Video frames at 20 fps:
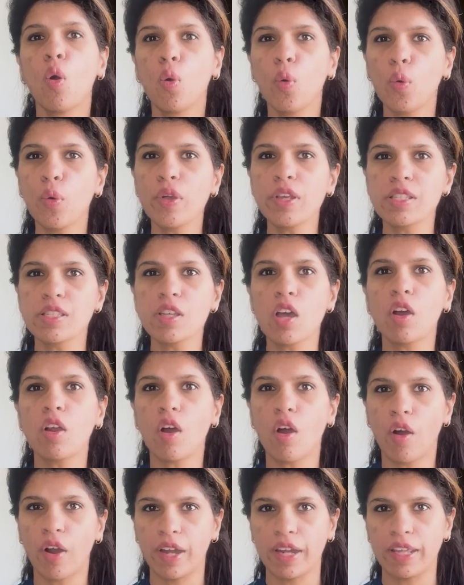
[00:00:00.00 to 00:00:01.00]
Who is your
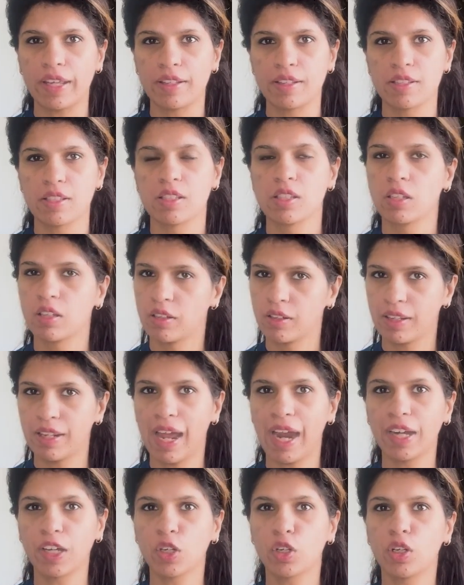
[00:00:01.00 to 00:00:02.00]
audience?
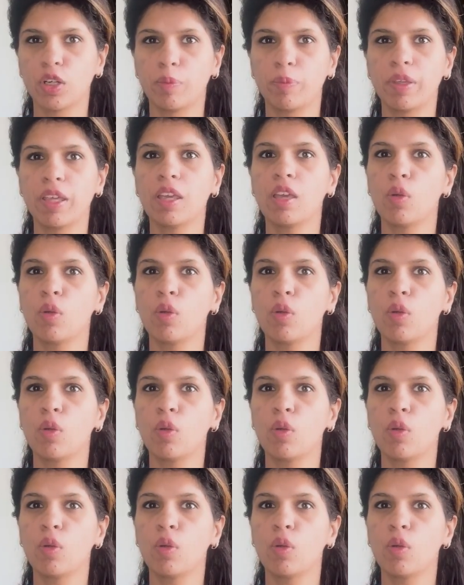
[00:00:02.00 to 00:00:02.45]
That could be